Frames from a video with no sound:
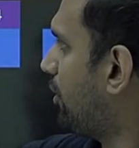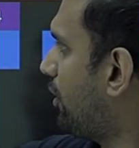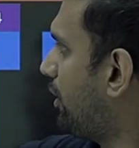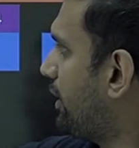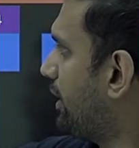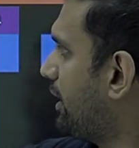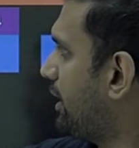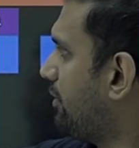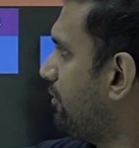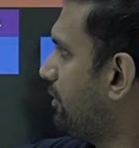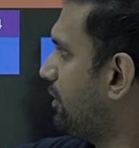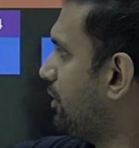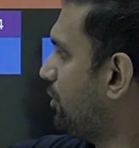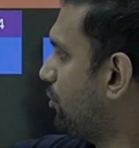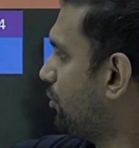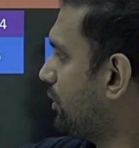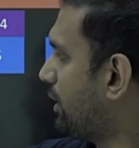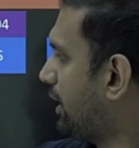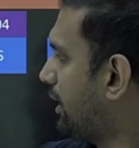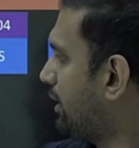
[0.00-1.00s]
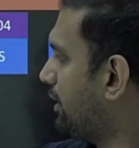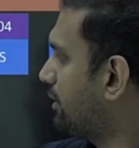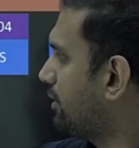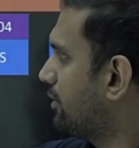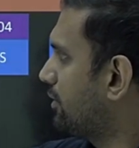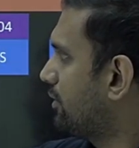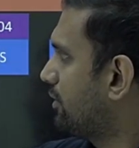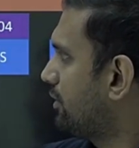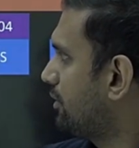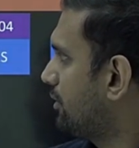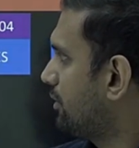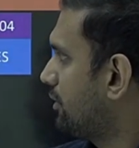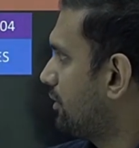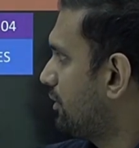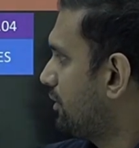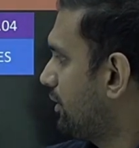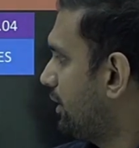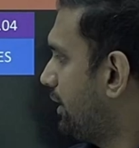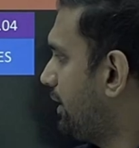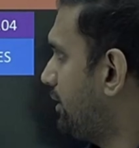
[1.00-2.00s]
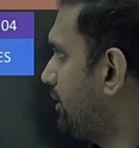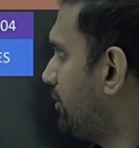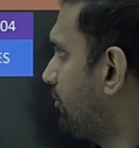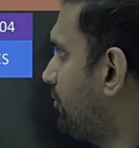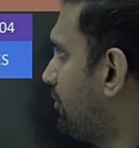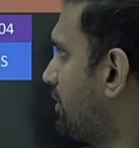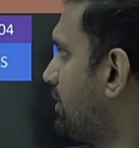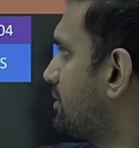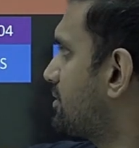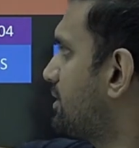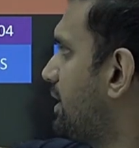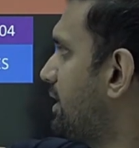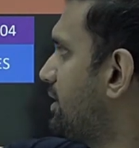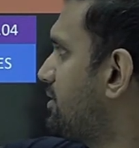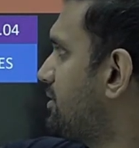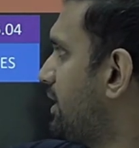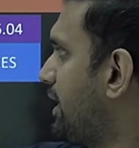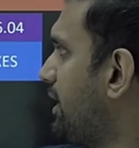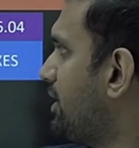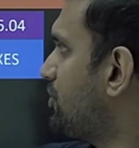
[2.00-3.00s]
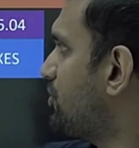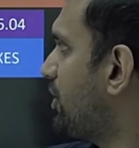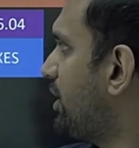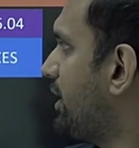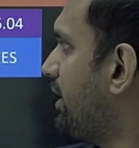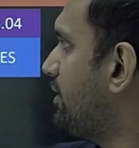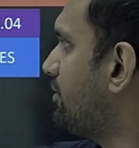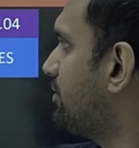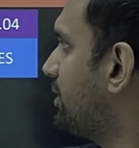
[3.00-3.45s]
already we know that in the first slide, state share in